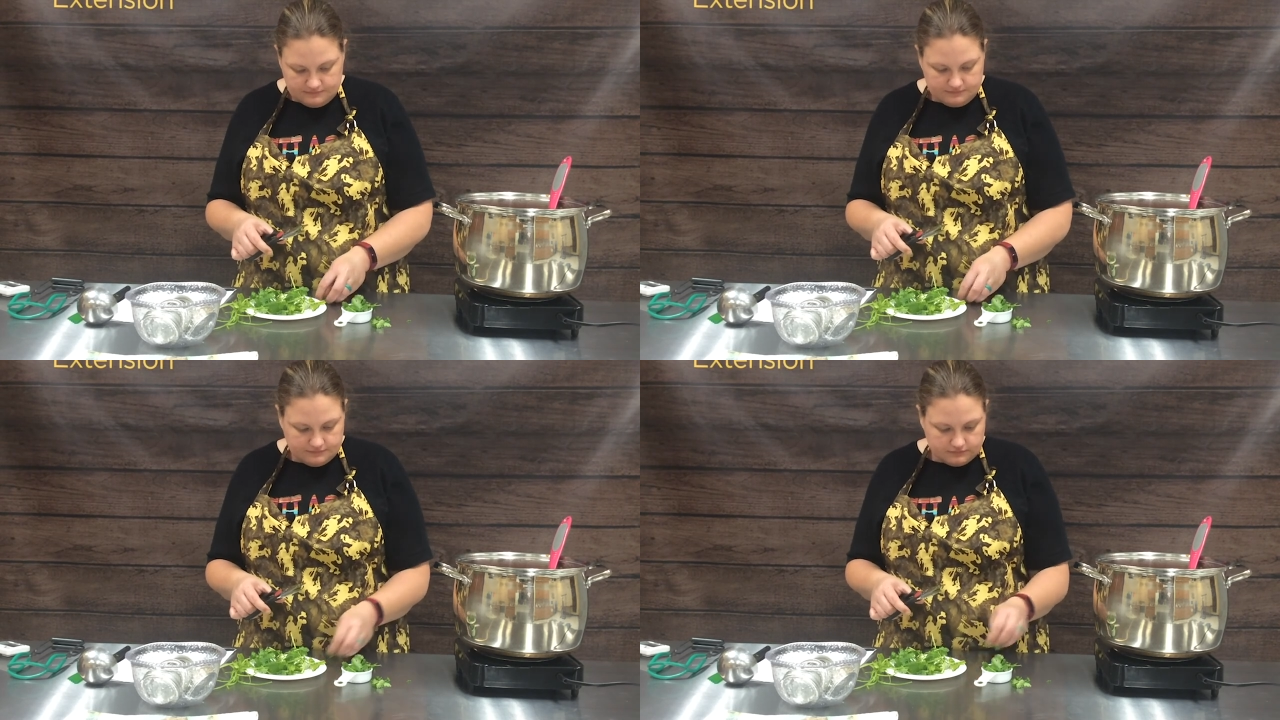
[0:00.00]

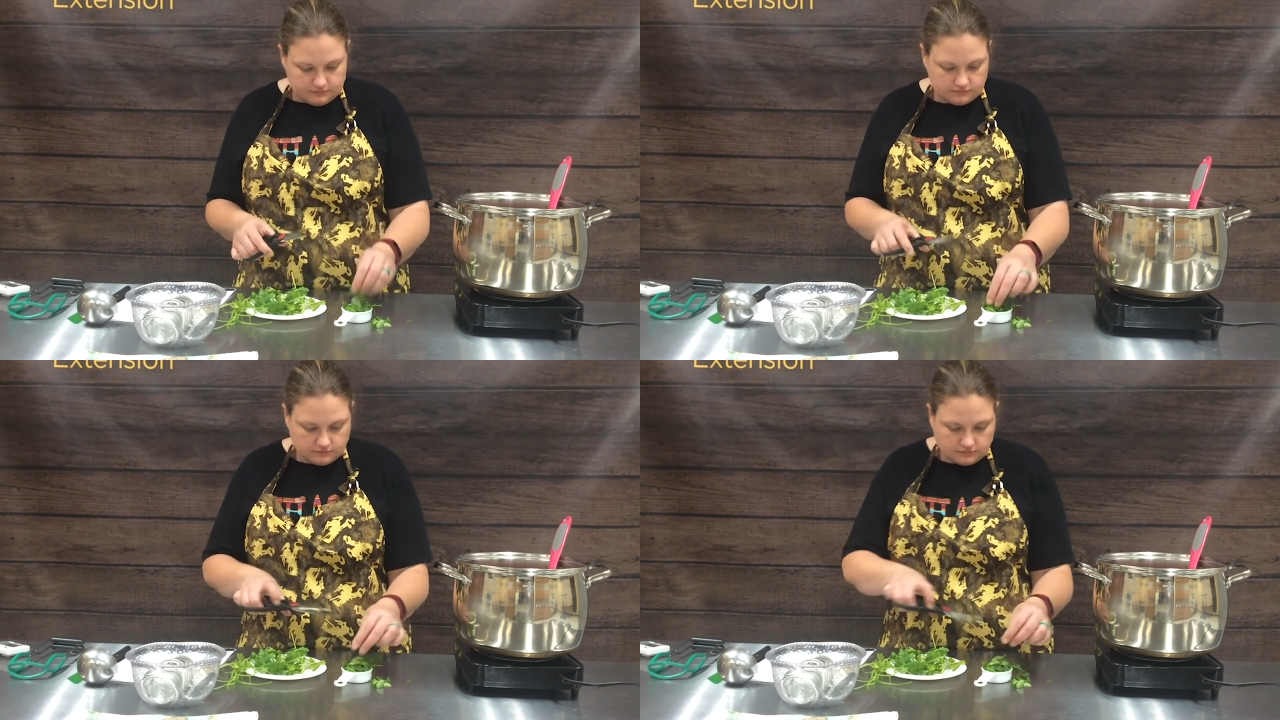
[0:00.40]

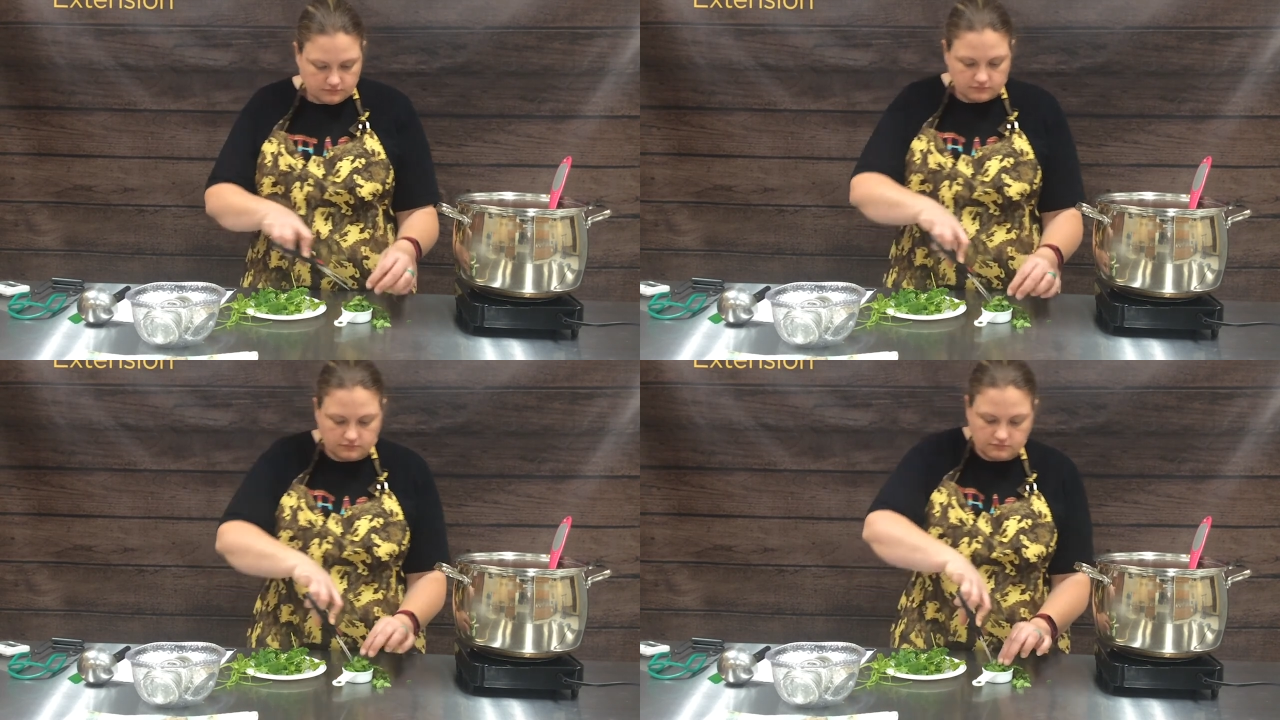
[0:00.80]

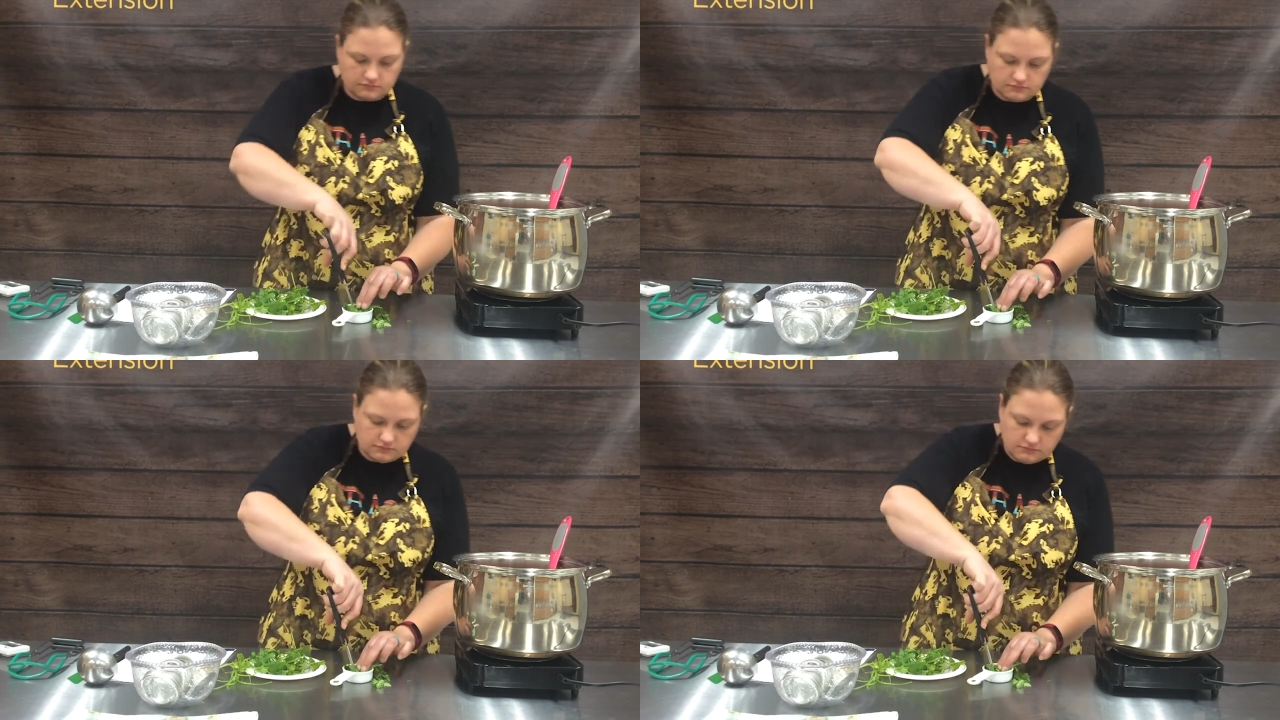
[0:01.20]

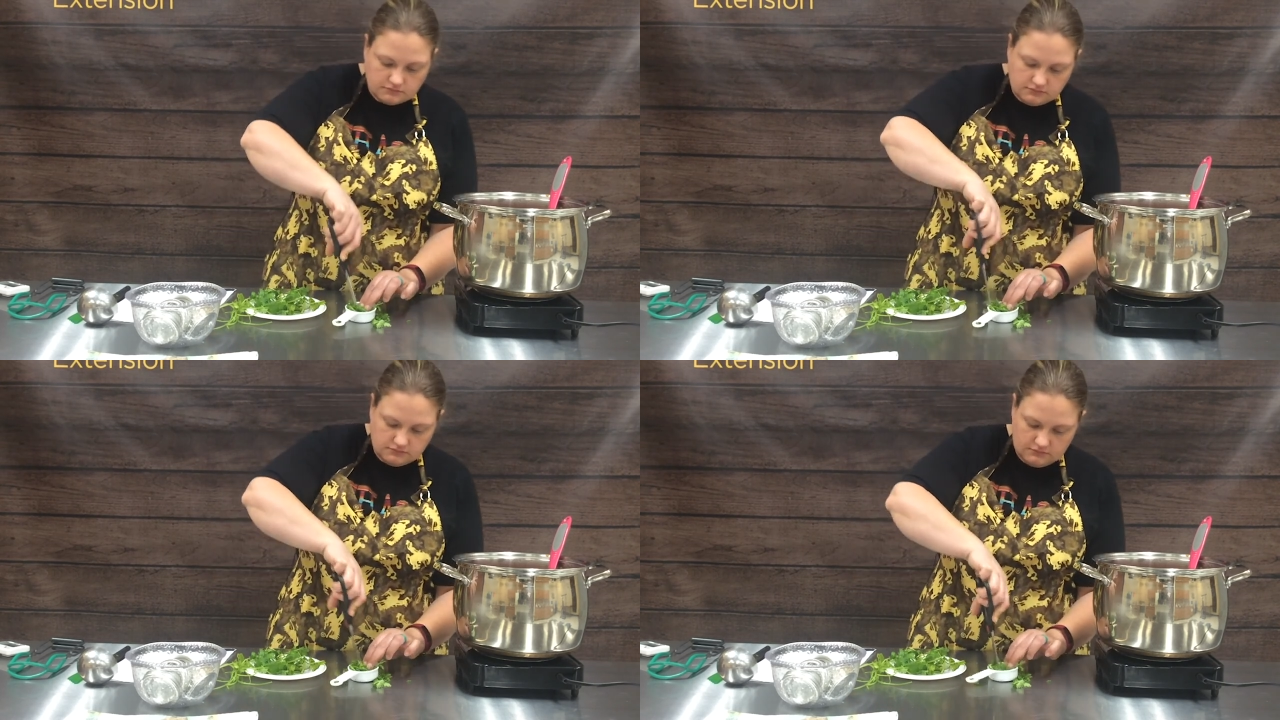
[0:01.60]

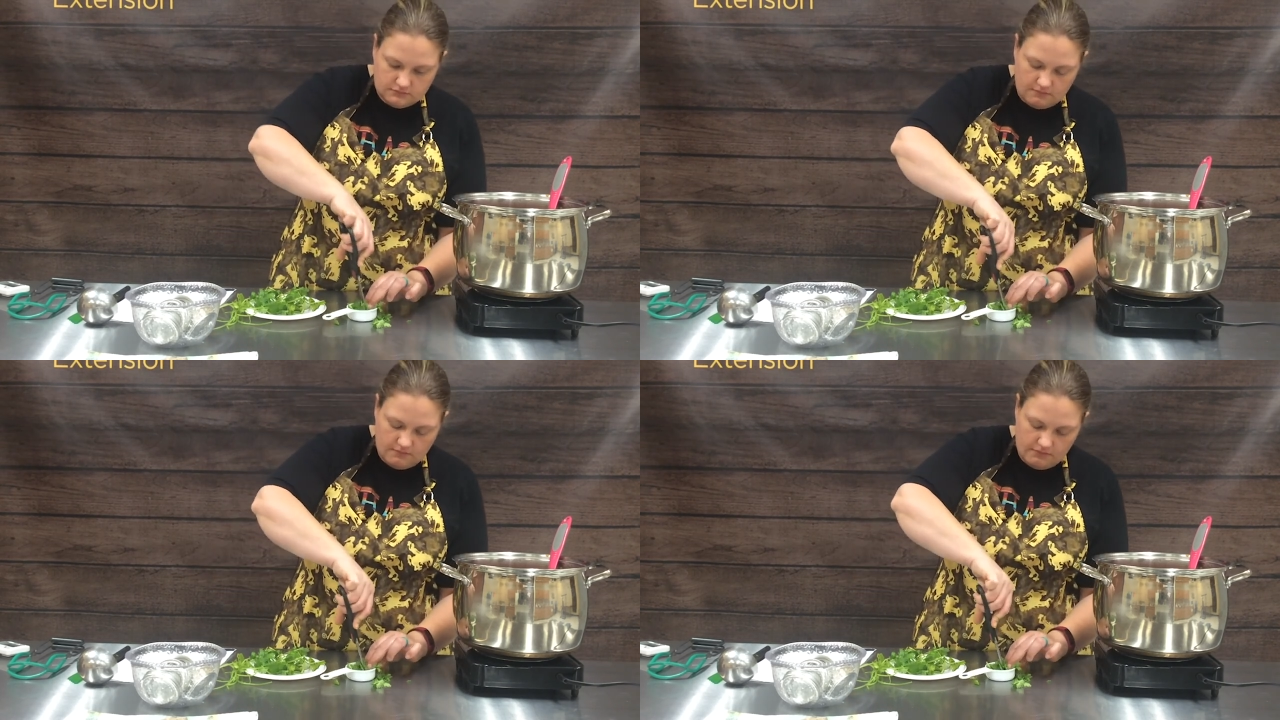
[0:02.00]

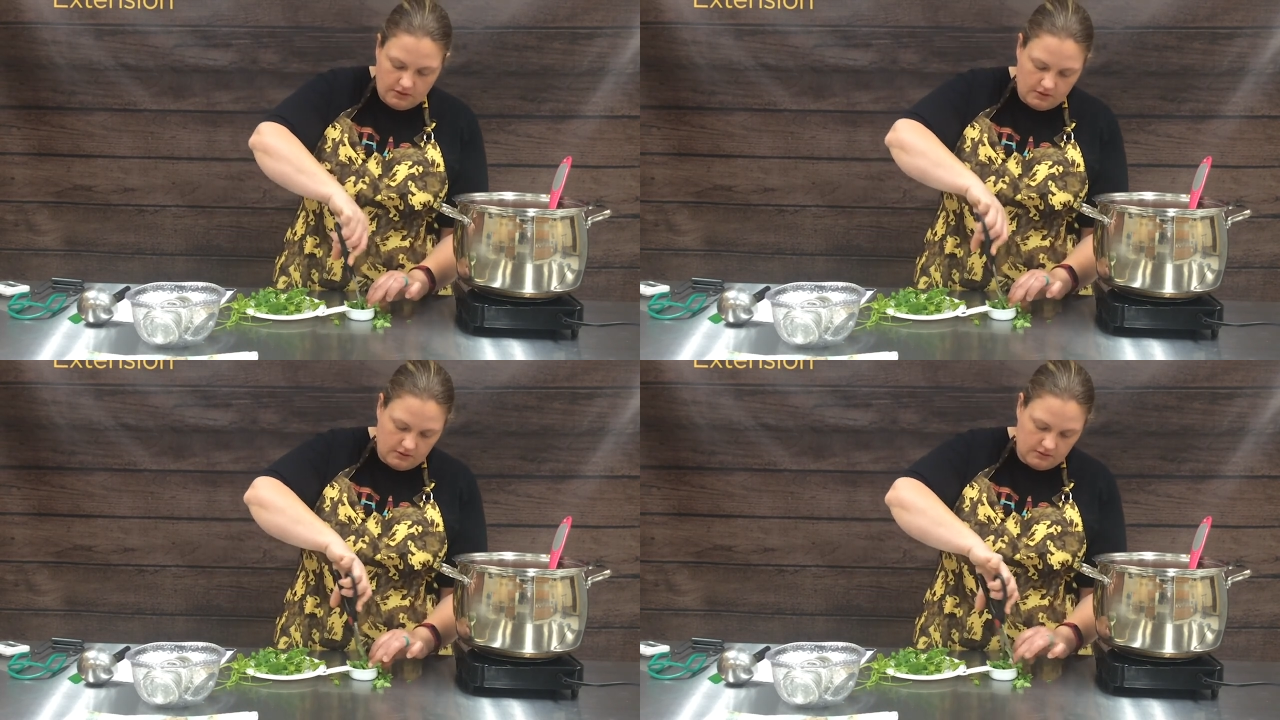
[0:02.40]

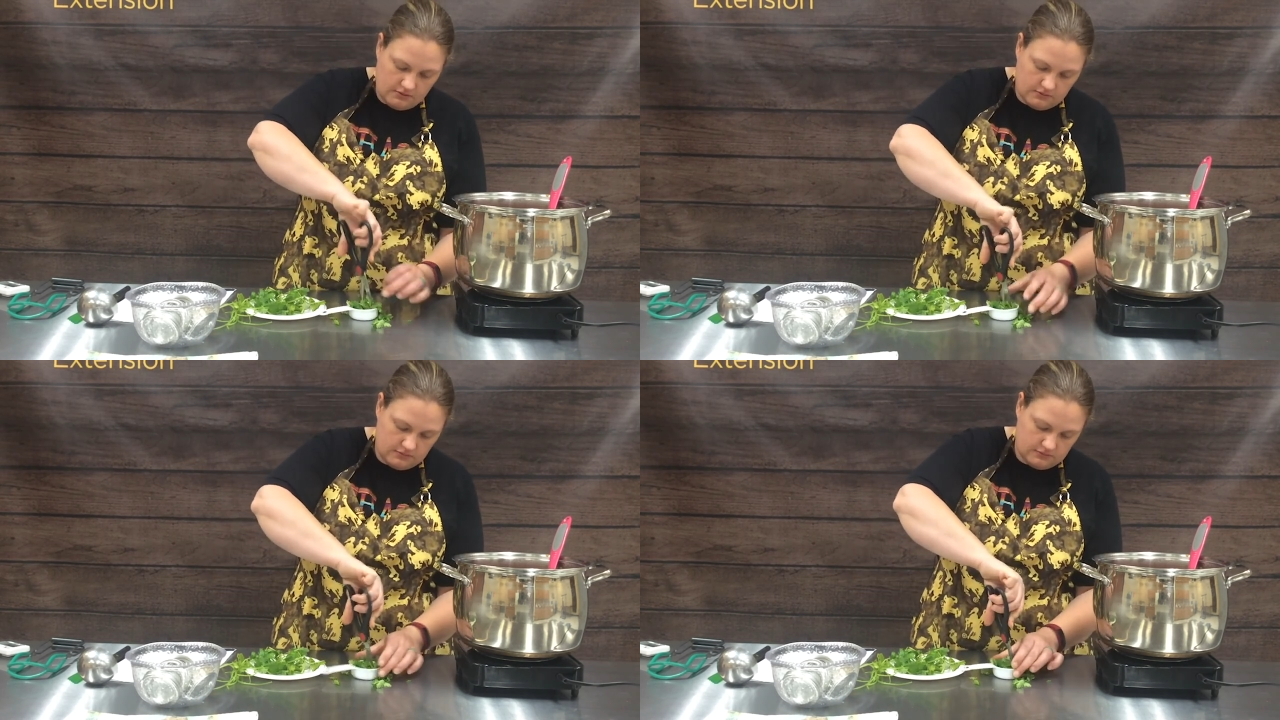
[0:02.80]

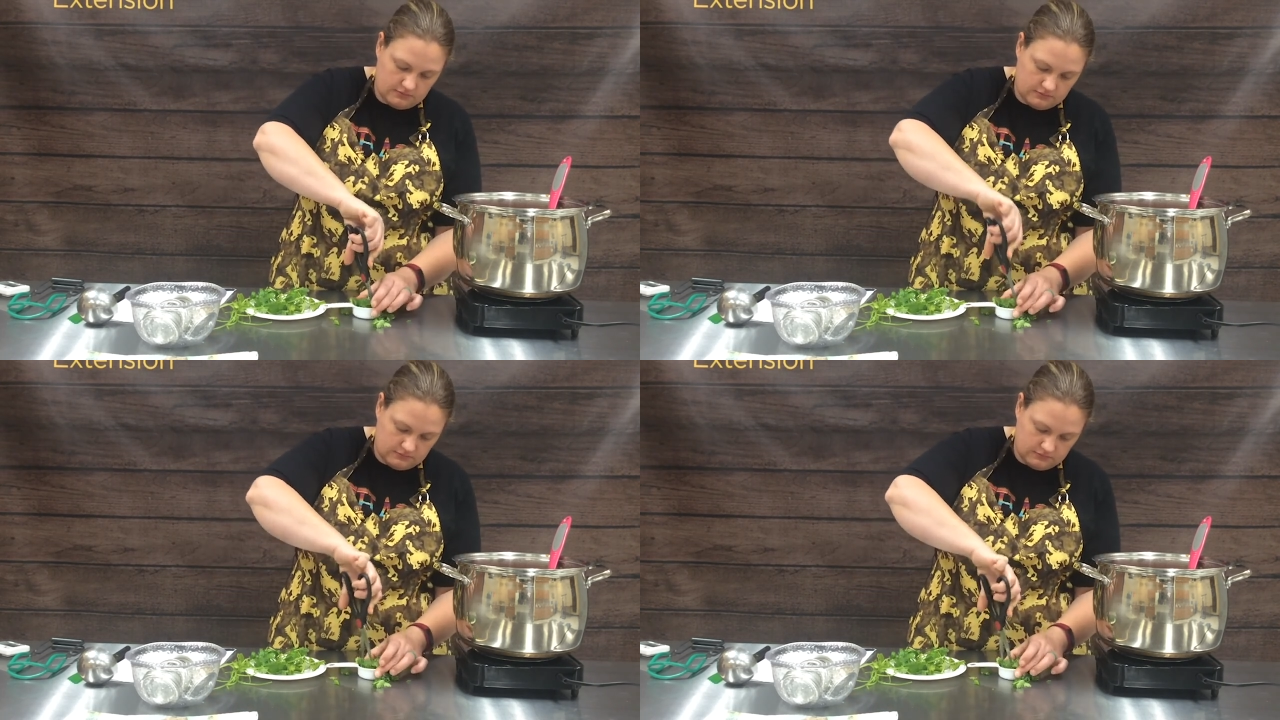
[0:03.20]
(no one is talking)